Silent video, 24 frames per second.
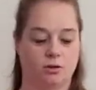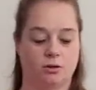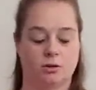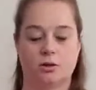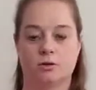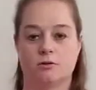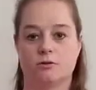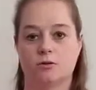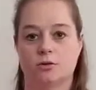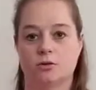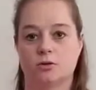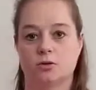The
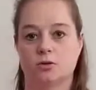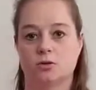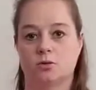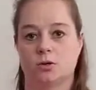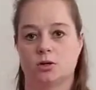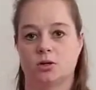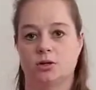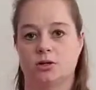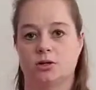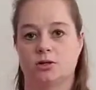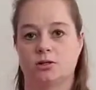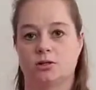first
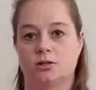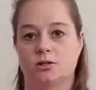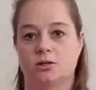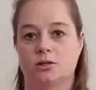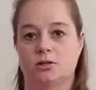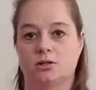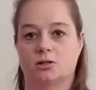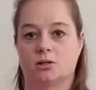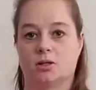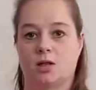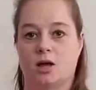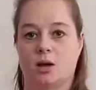one is
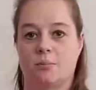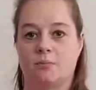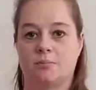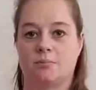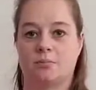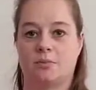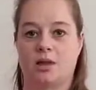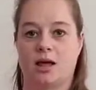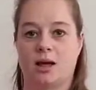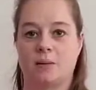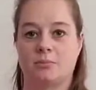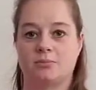this
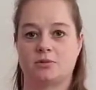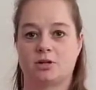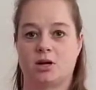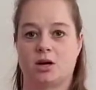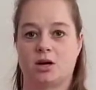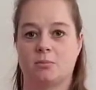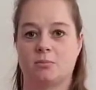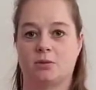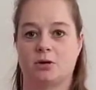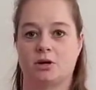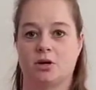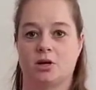
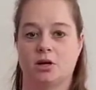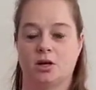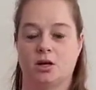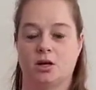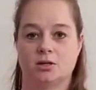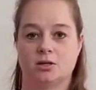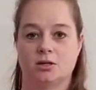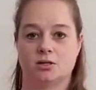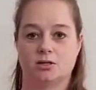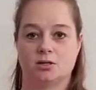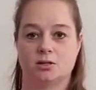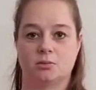laptop
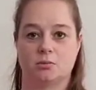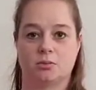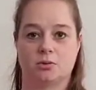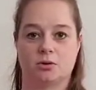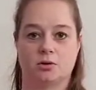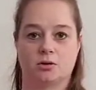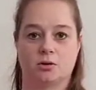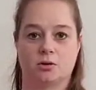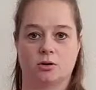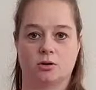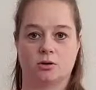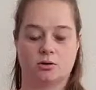
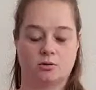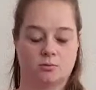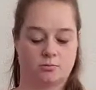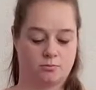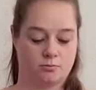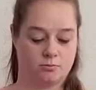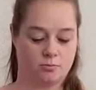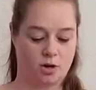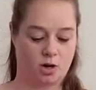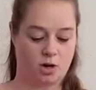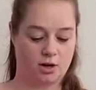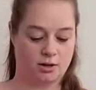zipper
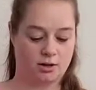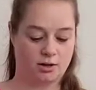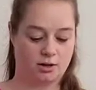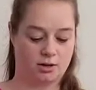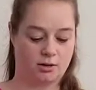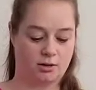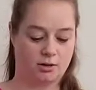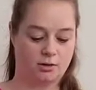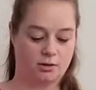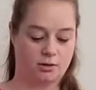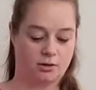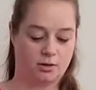pocket
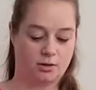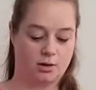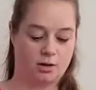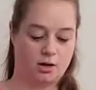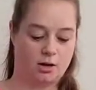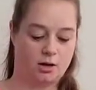here,